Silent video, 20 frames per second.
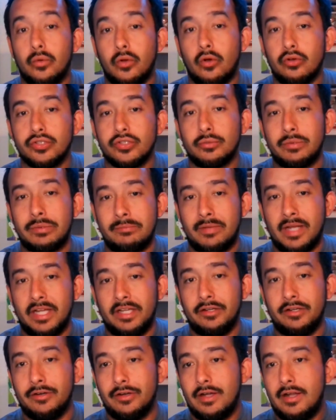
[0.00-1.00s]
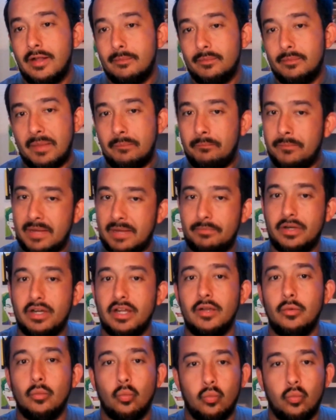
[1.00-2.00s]
Also, reminder that
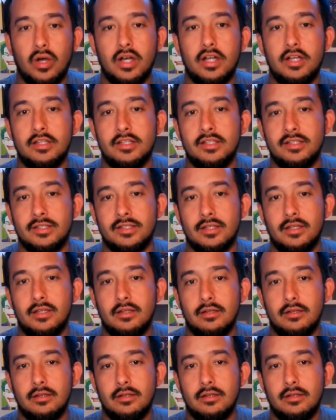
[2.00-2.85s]
Pepperdine was